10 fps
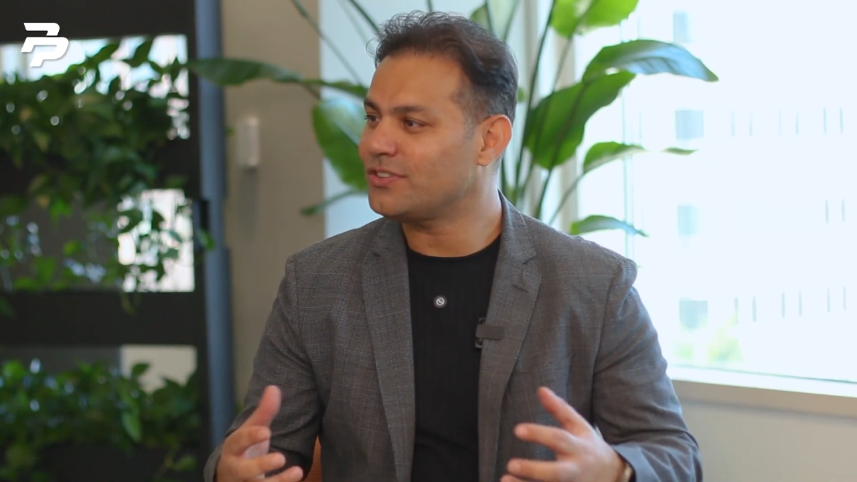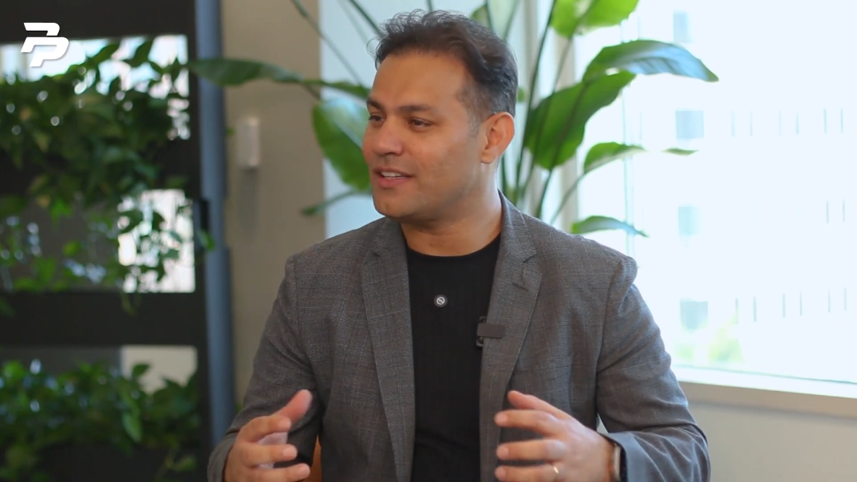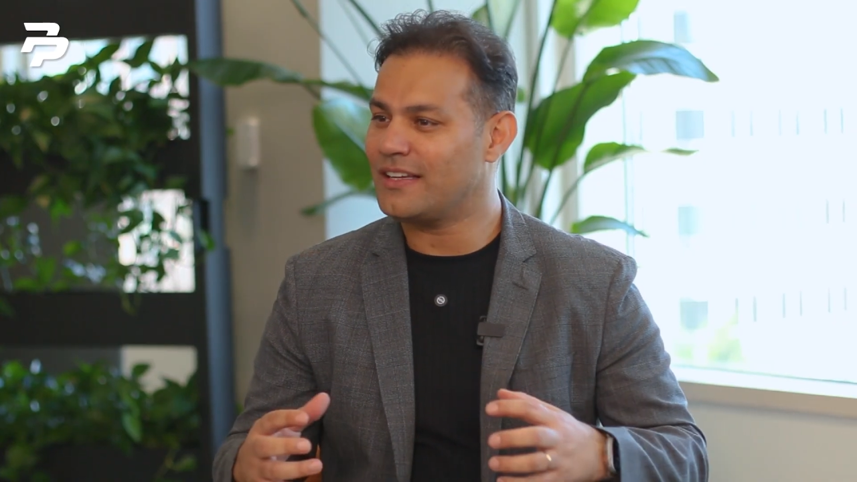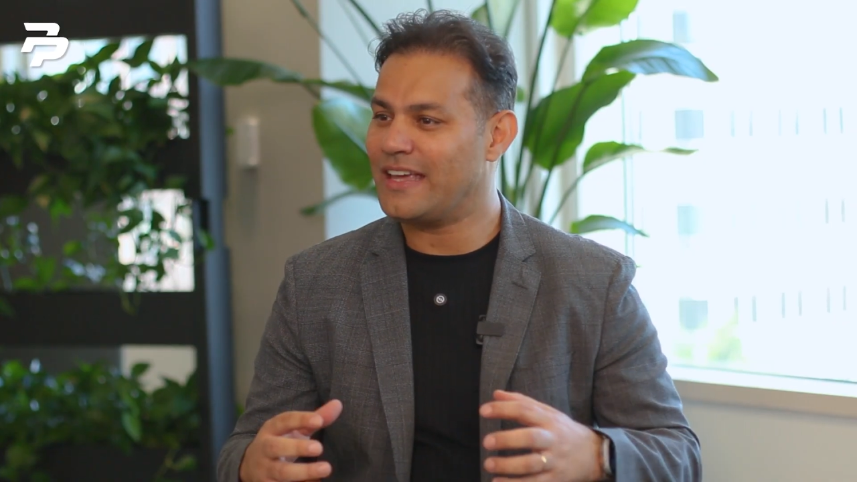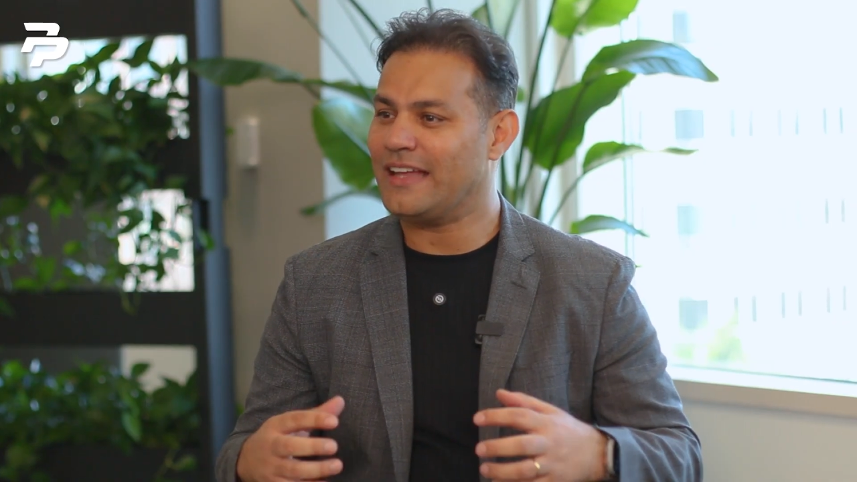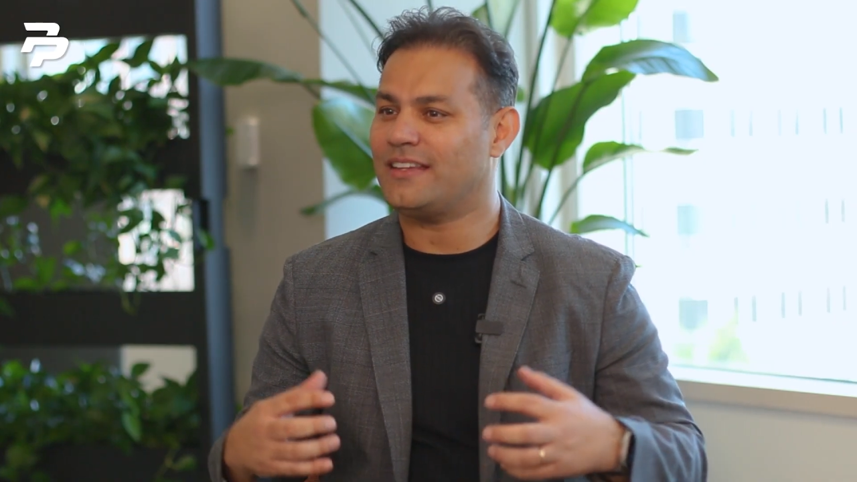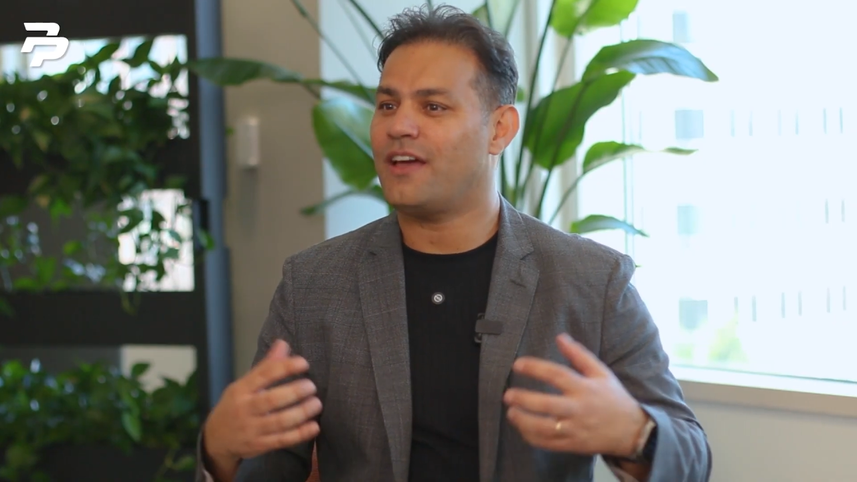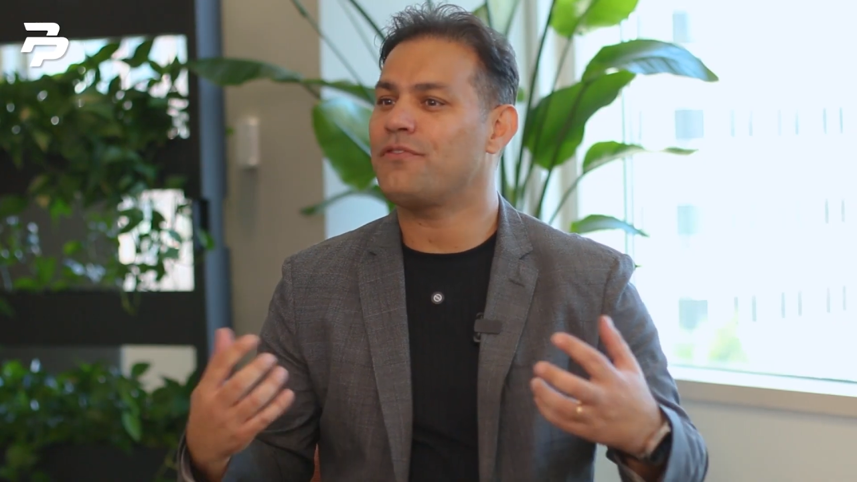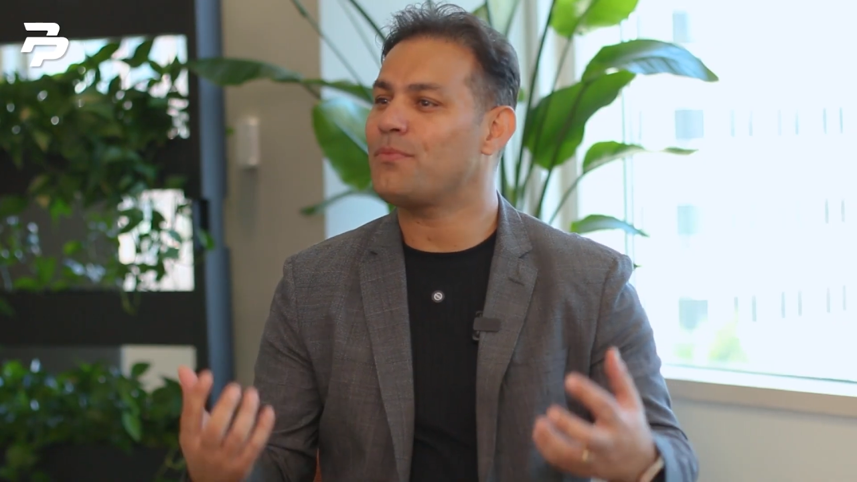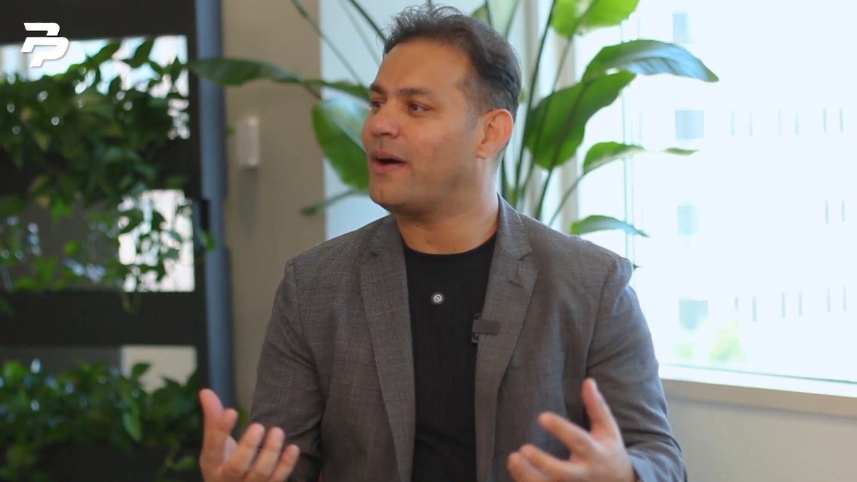and get
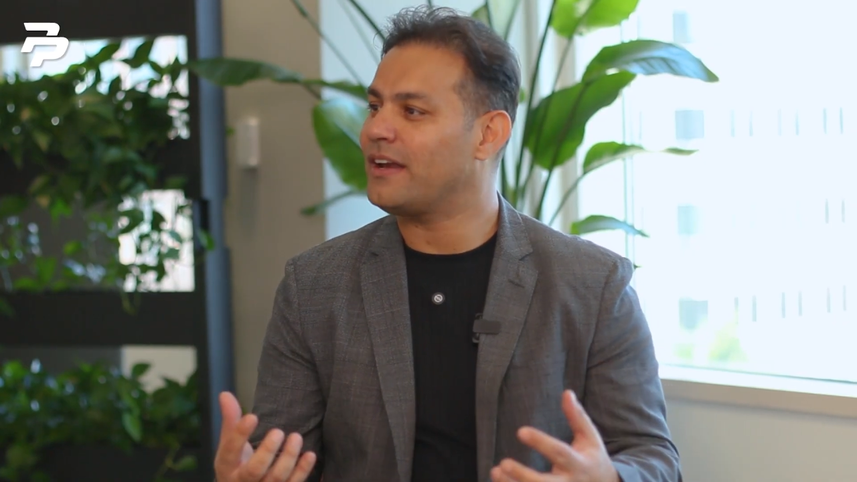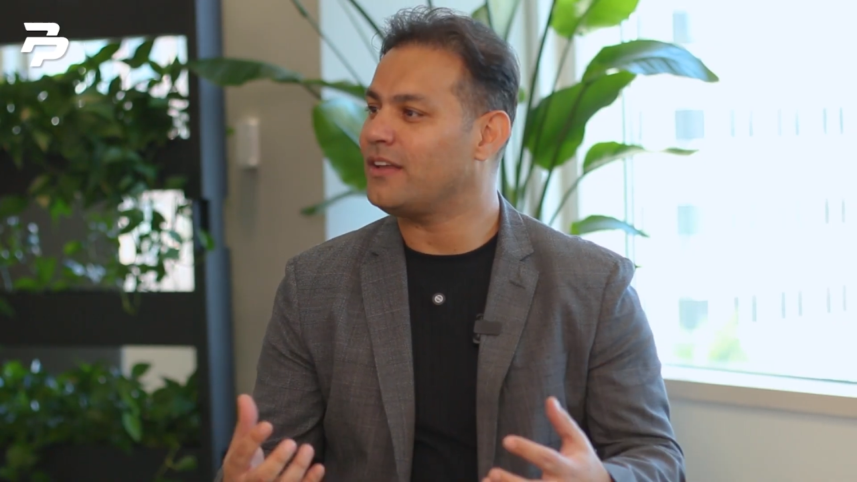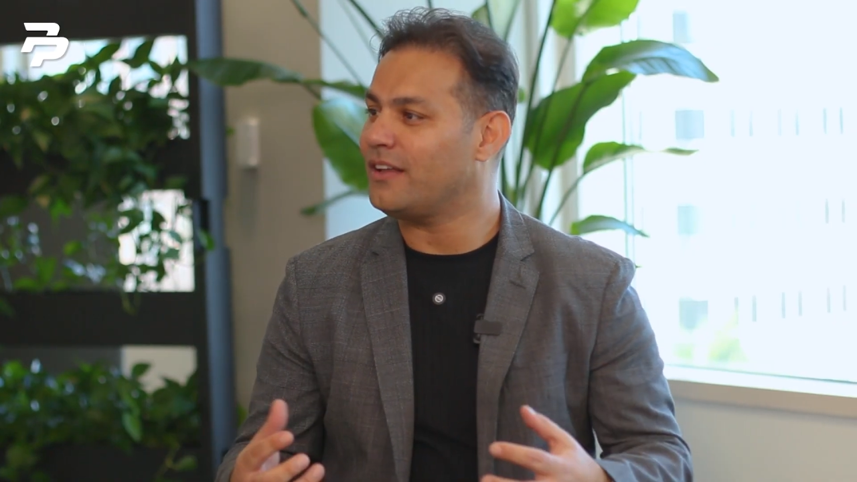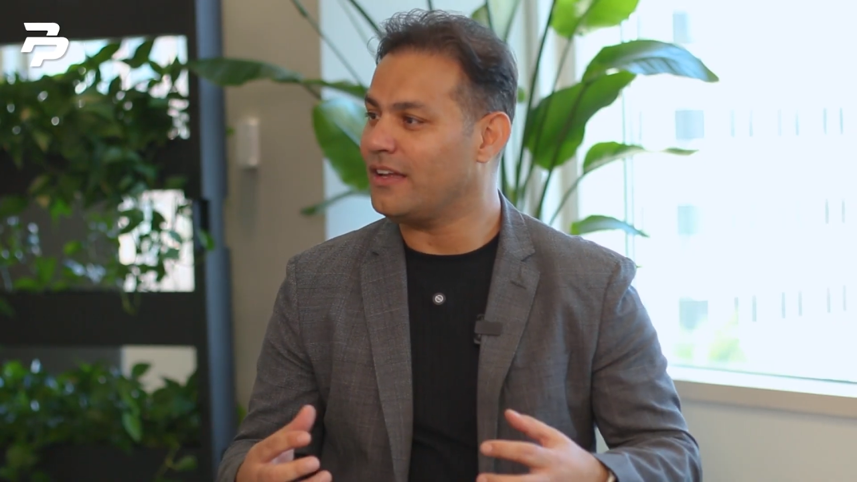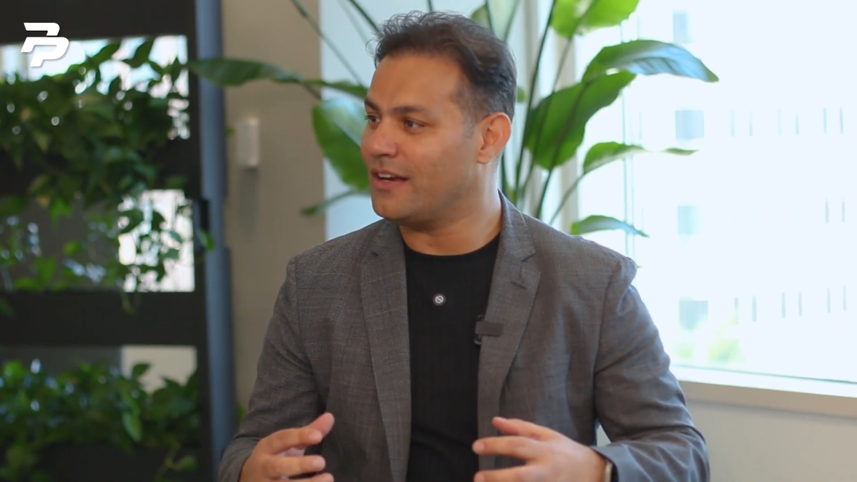everybody